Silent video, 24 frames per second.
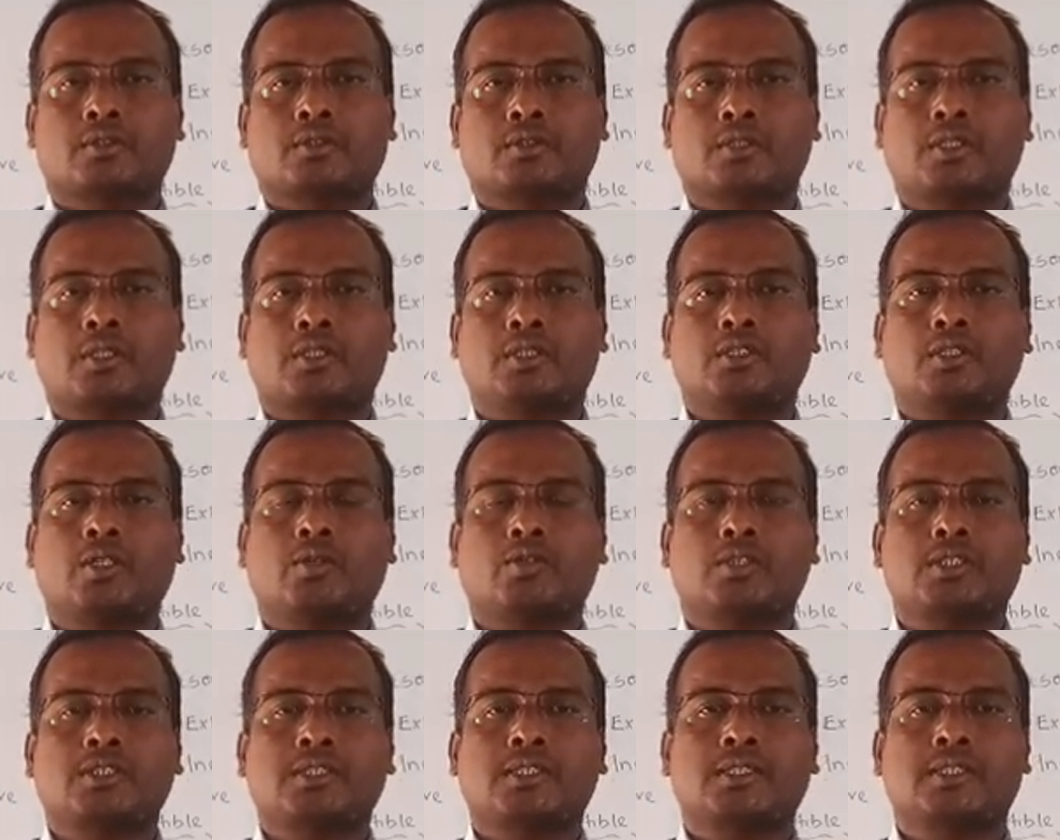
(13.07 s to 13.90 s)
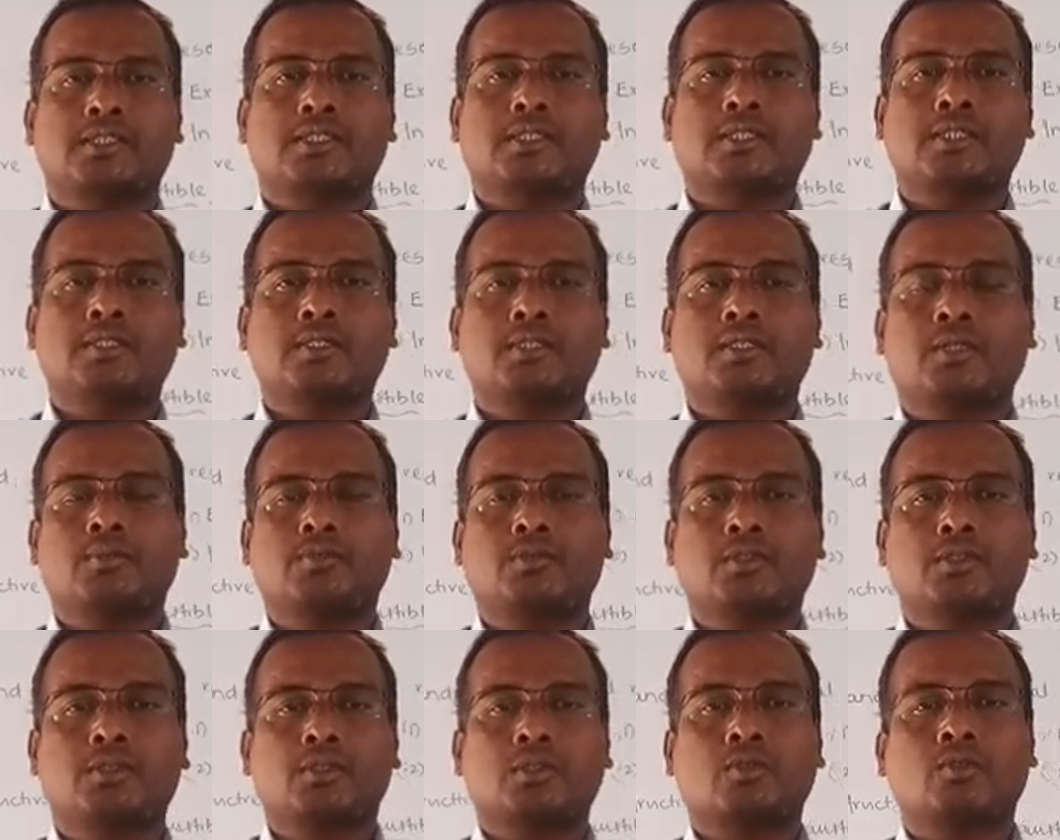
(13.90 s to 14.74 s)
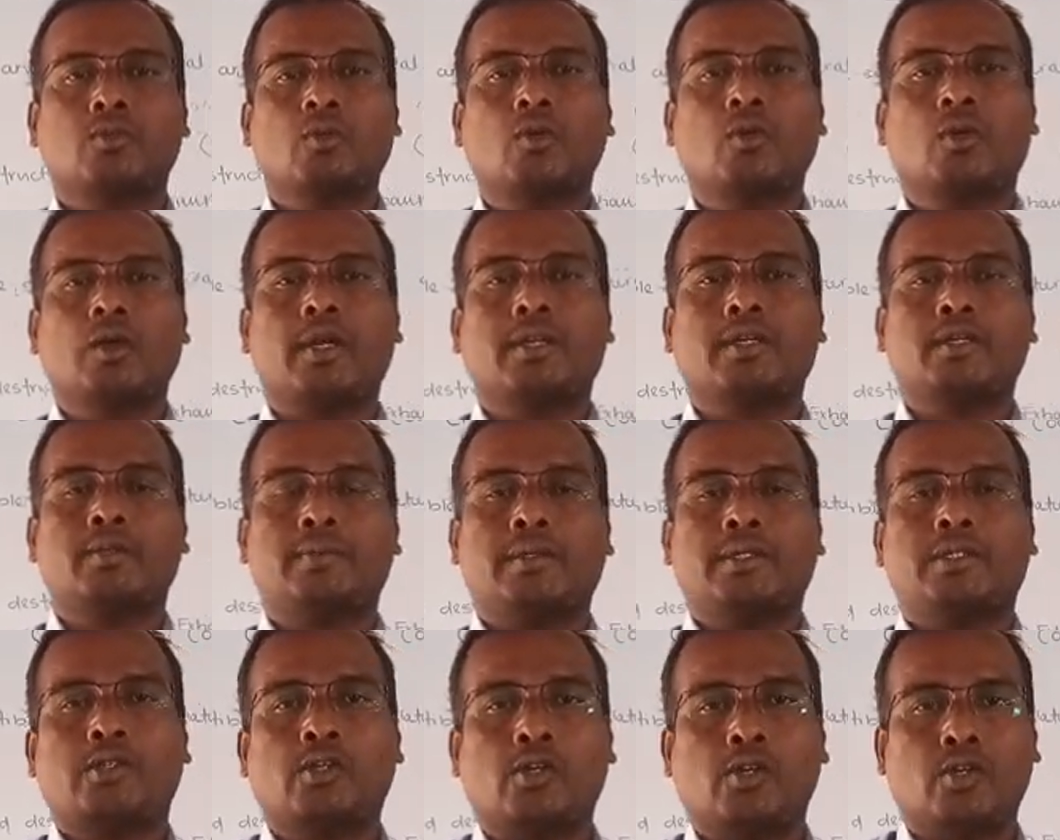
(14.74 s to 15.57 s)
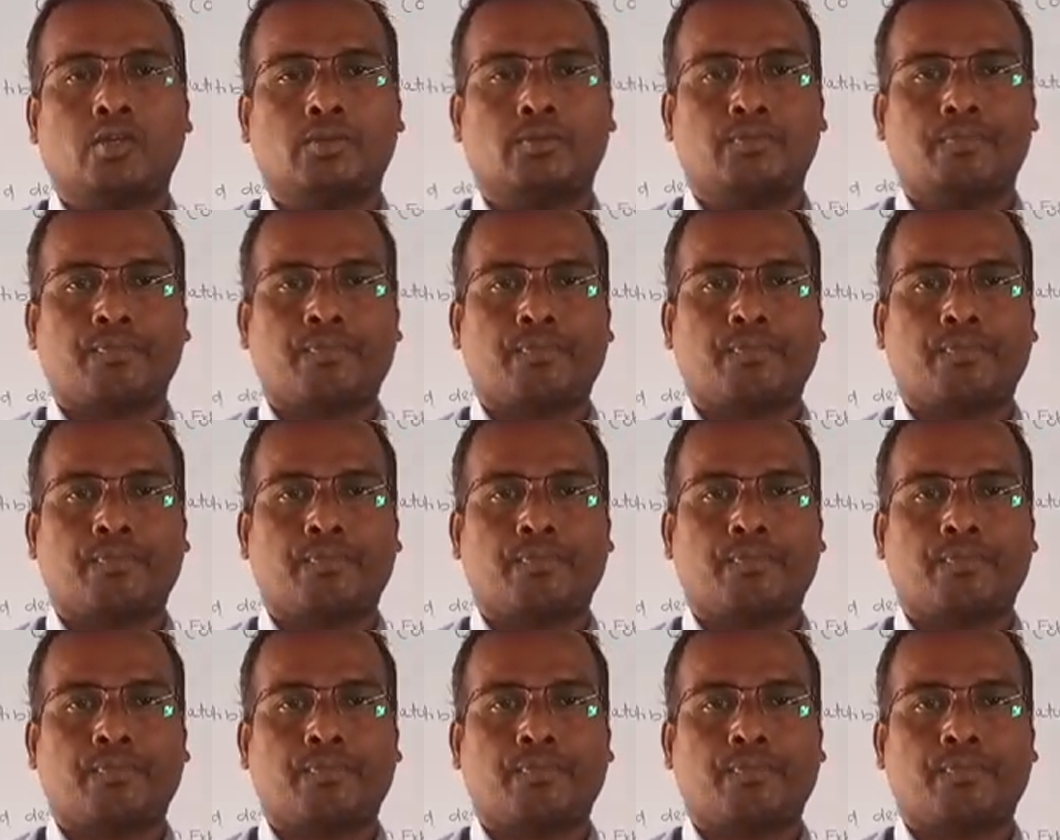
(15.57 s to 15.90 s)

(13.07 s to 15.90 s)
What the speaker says: that is our 16th chapter, coal and petroleum.